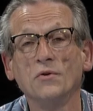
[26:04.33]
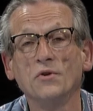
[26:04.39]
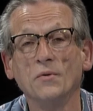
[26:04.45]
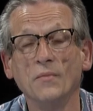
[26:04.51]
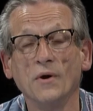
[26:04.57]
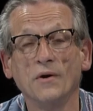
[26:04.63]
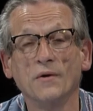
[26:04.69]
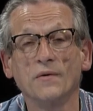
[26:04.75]

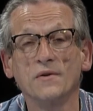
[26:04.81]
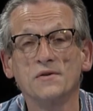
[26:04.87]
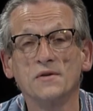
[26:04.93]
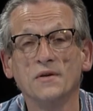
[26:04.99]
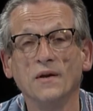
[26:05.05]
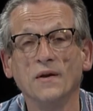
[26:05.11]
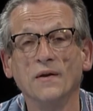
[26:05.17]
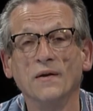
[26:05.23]

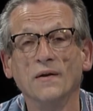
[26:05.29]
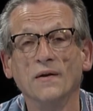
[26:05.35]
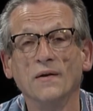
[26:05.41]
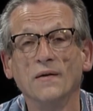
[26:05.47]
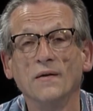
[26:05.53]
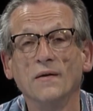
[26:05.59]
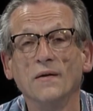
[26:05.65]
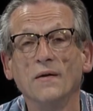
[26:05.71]
Democracy?
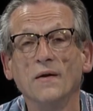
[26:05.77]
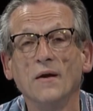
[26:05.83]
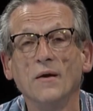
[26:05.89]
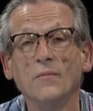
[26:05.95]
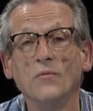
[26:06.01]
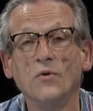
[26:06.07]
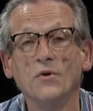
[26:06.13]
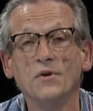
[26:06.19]

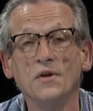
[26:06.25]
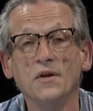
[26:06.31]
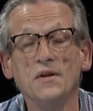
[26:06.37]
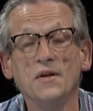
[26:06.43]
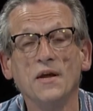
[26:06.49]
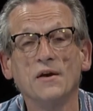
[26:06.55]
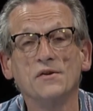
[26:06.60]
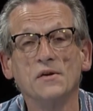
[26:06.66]
More
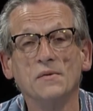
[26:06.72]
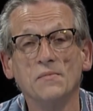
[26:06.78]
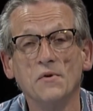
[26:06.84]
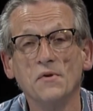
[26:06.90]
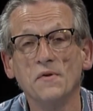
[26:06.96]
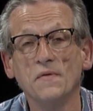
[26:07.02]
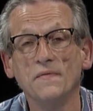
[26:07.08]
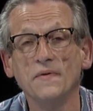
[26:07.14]
details on
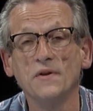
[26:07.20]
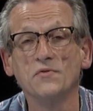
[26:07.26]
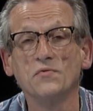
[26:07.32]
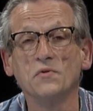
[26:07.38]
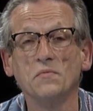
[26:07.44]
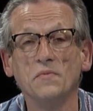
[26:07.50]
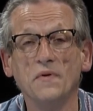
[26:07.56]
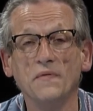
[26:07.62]
both events
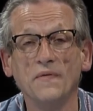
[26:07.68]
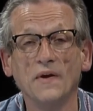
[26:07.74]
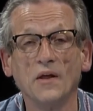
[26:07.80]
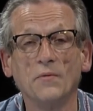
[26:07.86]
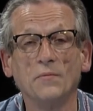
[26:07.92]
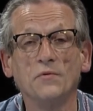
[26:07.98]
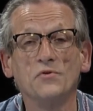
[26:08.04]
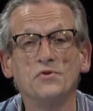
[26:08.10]
will be
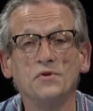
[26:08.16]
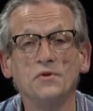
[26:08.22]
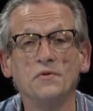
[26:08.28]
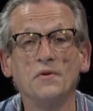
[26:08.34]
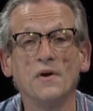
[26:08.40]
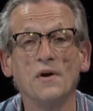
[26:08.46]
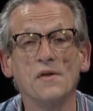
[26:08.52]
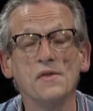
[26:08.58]
available soon
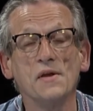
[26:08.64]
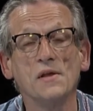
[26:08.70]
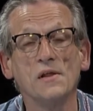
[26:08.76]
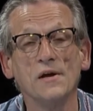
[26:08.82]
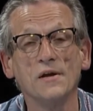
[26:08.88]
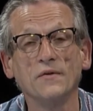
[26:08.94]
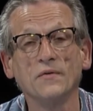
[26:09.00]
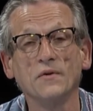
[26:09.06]
on the
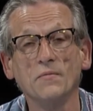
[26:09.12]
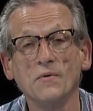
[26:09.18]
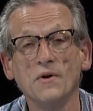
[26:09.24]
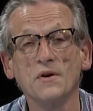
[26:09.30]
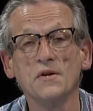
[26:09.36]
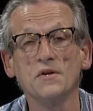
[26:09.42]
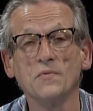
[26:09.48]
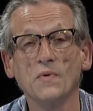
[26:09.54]
Alliance for
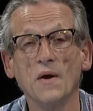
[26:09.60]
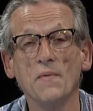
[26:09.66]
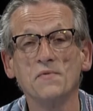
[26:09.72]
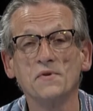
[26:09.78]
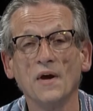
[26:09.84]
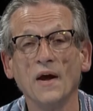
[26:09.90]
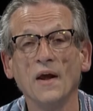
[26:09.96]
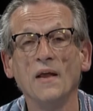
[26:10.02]
Democracy
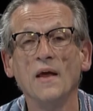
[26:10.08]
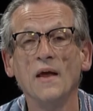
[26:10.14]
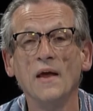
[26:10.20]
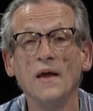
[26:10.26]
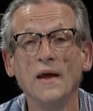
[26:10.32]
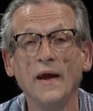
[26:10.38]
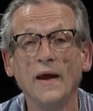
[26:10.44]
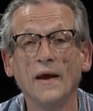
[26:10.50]
website
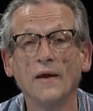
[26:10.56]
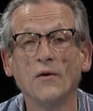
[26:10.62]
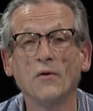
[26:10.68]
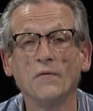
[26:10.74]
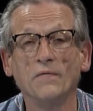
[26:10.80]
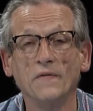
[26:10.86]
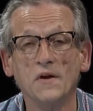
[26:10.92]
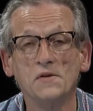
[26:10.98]
and our
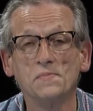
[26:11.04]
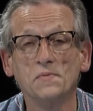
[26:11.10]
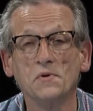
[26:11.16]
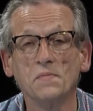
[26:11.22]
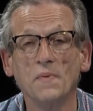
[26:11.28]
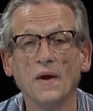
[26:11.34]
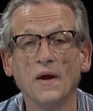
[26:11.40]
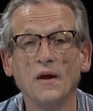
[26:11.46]
Facebook
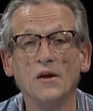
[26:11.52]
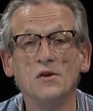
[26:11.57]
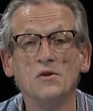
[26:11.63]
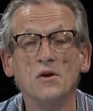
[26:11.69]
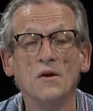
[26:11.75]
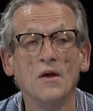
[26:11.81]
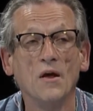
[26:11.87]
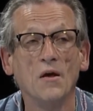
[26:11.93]
page,
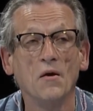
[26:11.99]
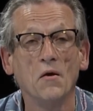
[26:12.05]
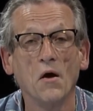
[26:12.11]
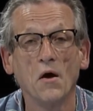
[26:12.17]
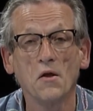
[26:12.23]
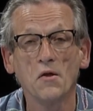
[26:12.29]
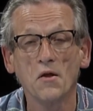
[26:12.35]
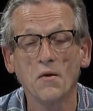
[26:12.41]

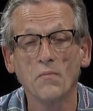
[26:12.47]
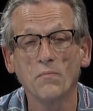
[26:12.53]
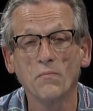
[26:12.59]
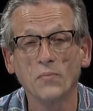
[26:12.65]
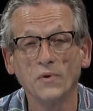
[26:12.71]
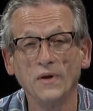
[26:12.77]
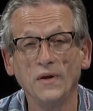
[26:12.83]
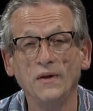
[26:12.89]
but
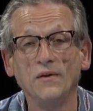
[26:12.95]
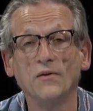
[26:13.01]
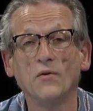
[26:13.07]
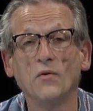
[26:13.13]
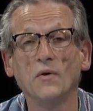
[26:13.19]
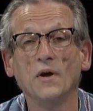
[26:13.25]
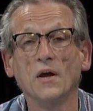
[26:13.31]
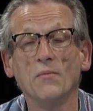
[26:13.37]
please
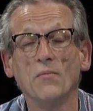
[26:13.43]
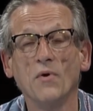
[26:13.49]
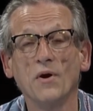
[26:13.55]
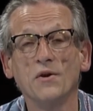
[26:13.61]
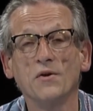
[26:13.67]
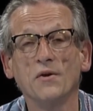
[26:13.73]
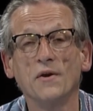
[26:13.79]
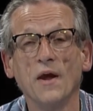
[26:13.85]
go ahead and
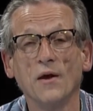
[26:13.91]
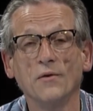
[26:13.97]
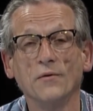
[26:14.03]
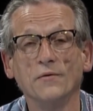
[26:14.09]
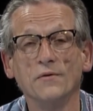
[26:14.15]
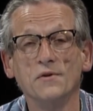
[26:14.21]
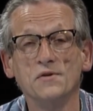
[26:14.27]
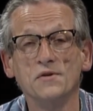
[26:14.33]
mark your
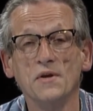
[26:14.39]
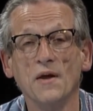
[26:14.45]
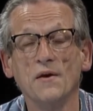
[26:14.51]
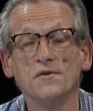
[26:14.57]
calendars now.